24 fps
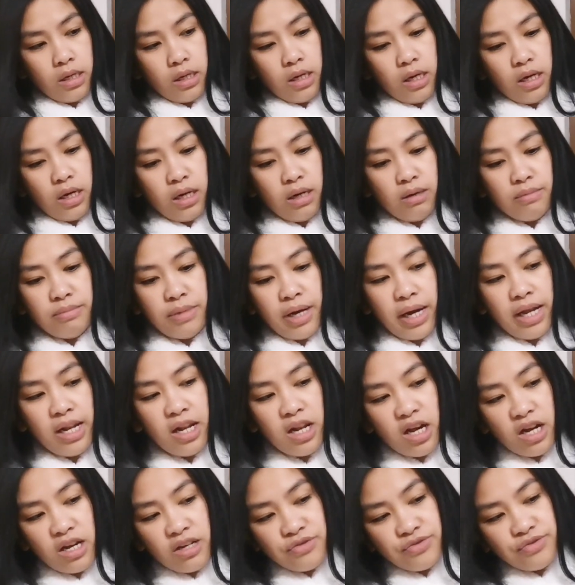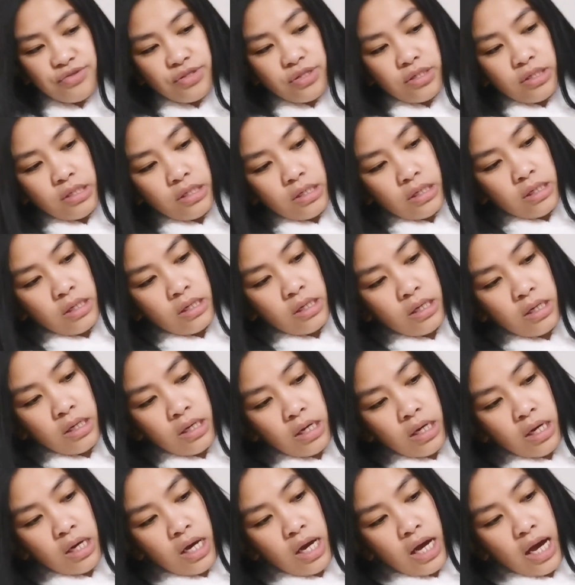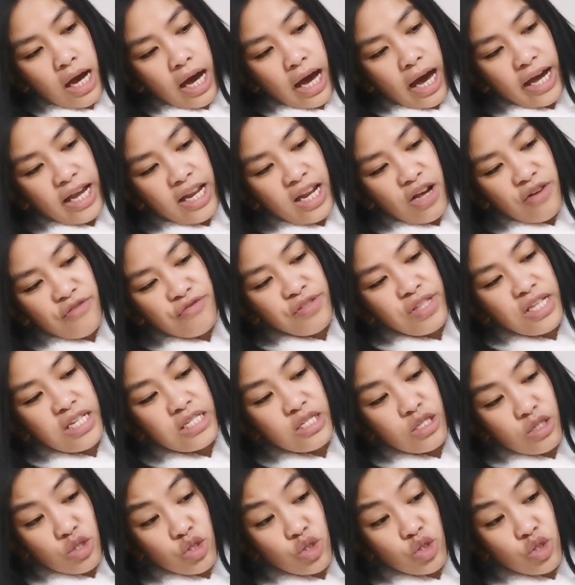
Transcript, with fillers: um, I love I love this